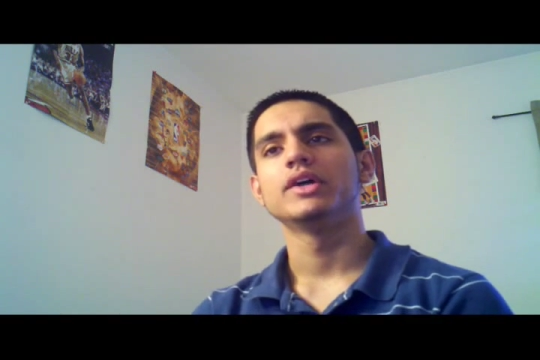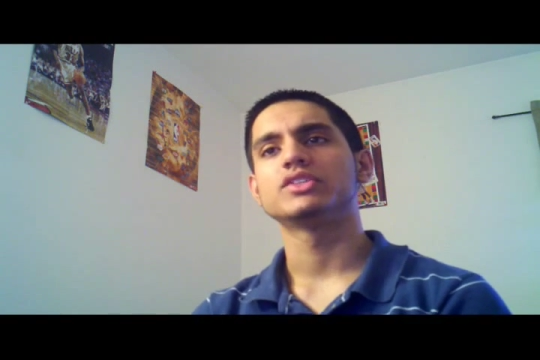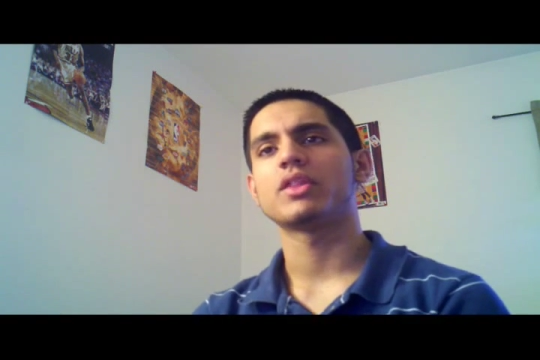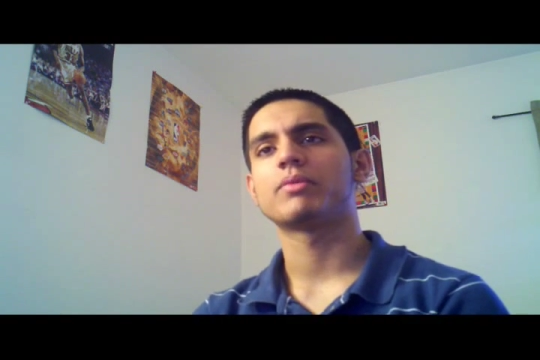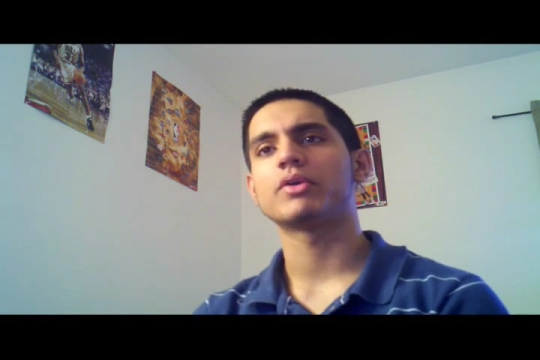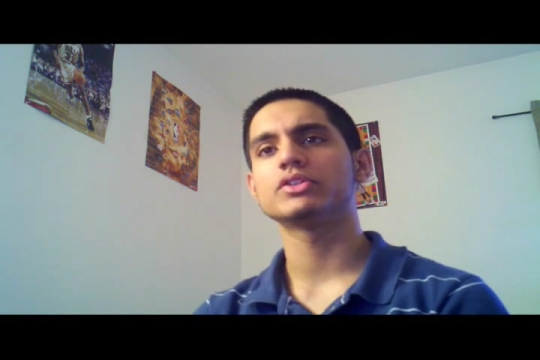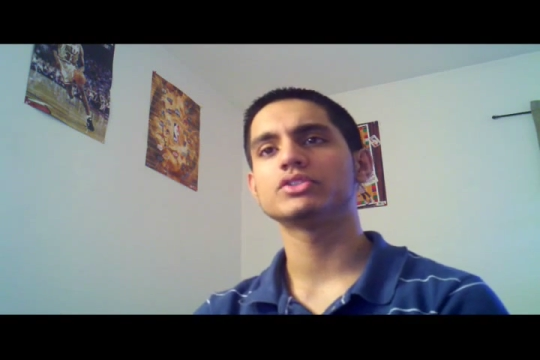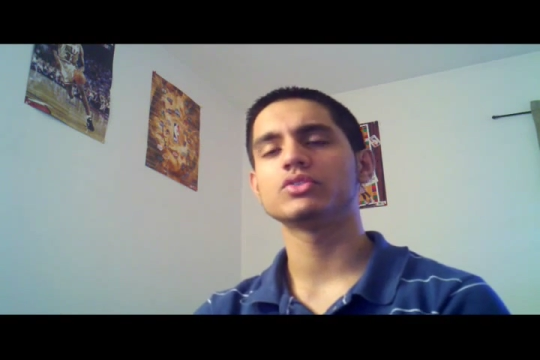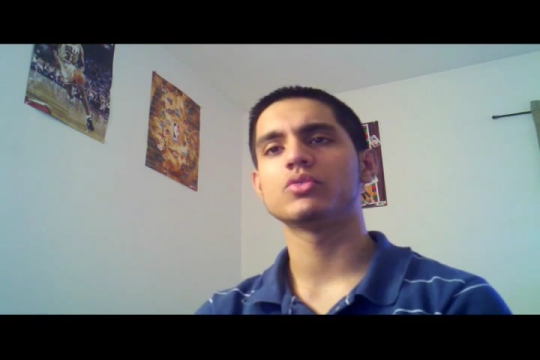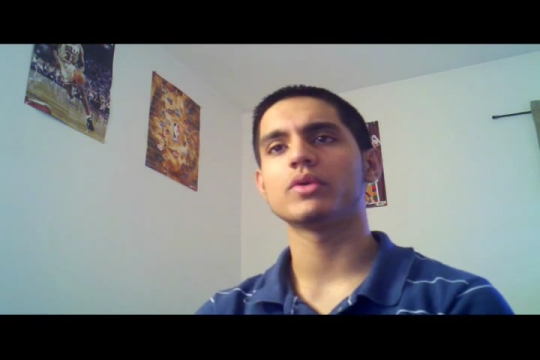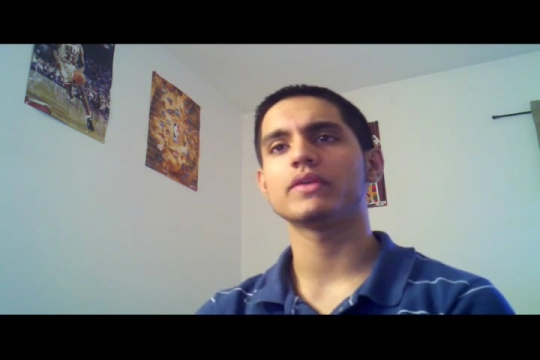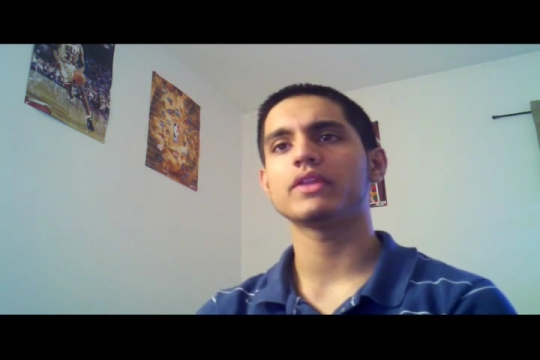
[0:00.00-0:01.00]
so the person
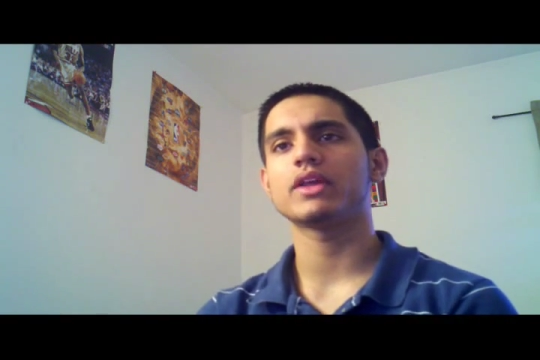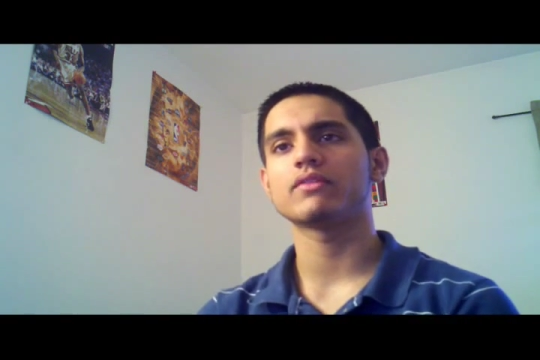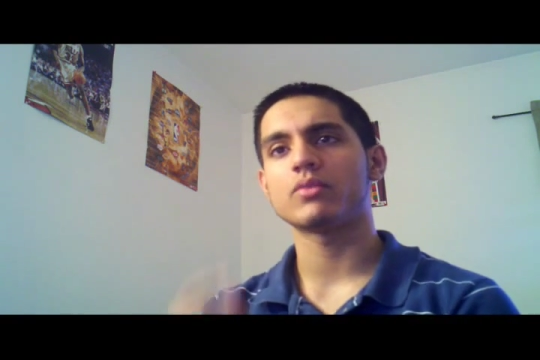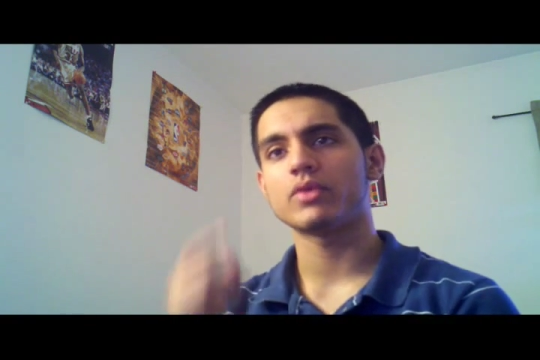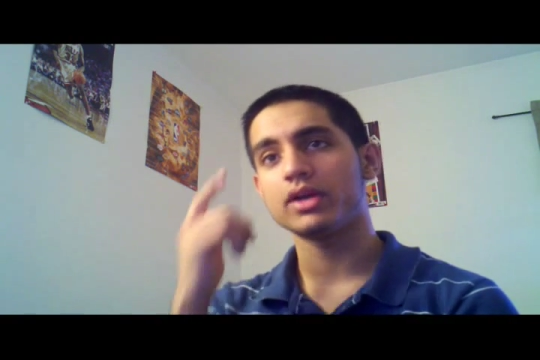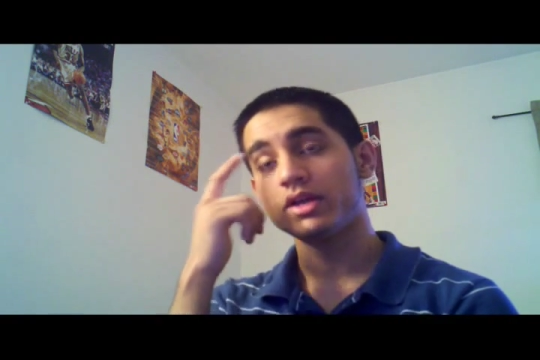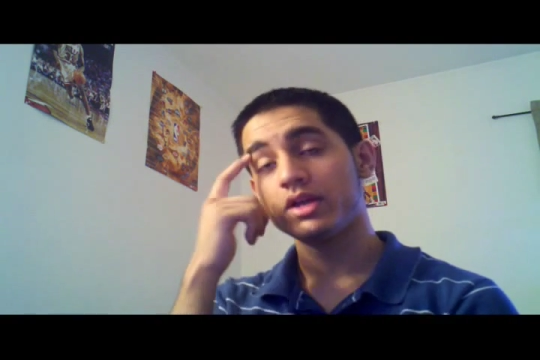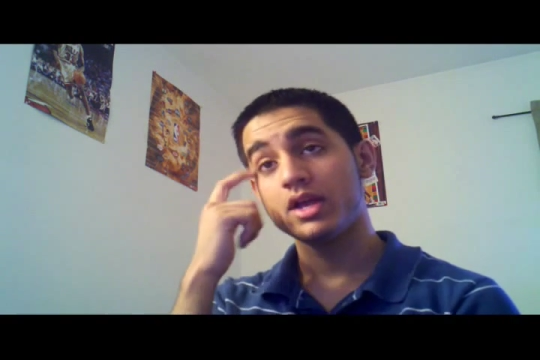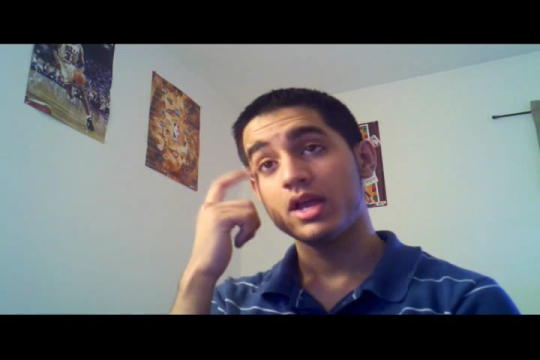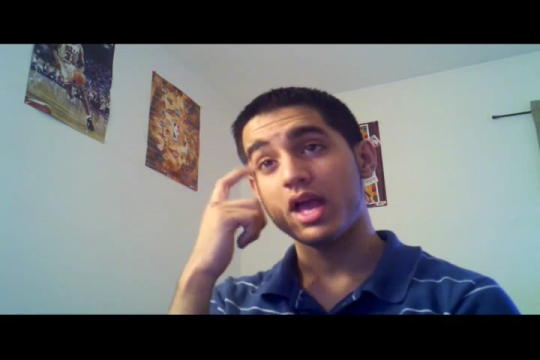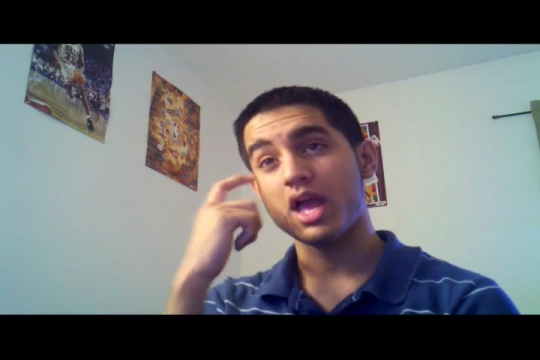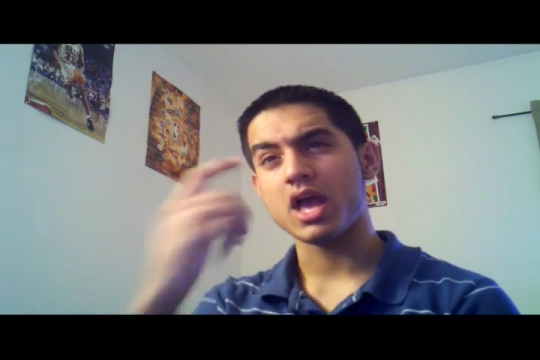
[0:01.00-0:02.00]
who won the giveaway
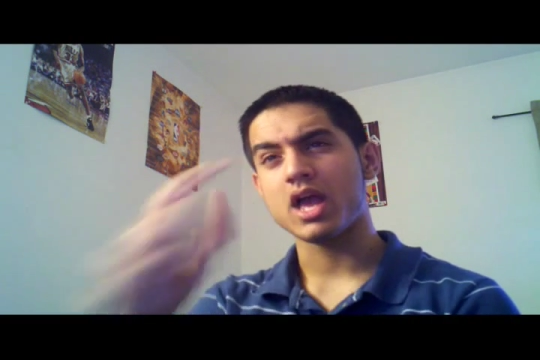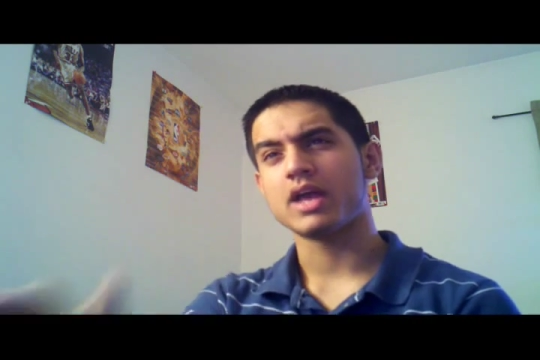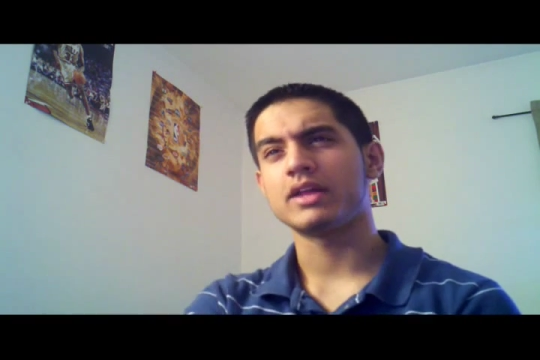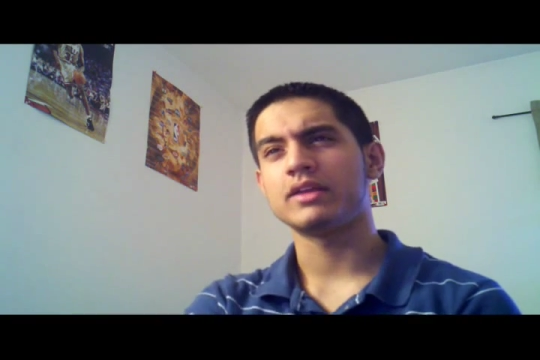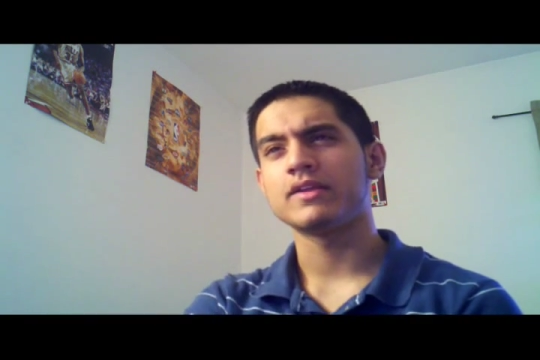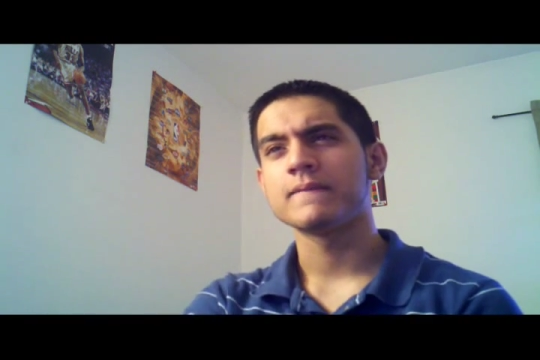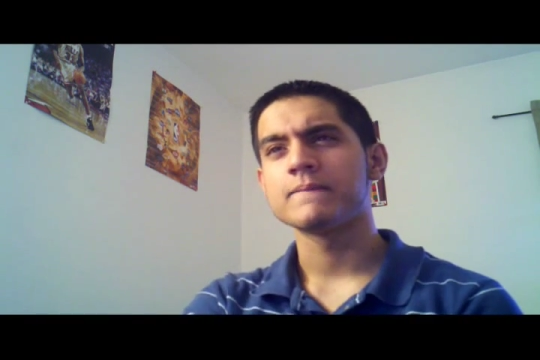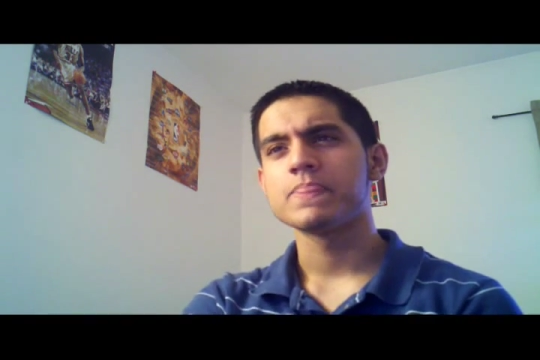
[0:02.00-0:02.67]
and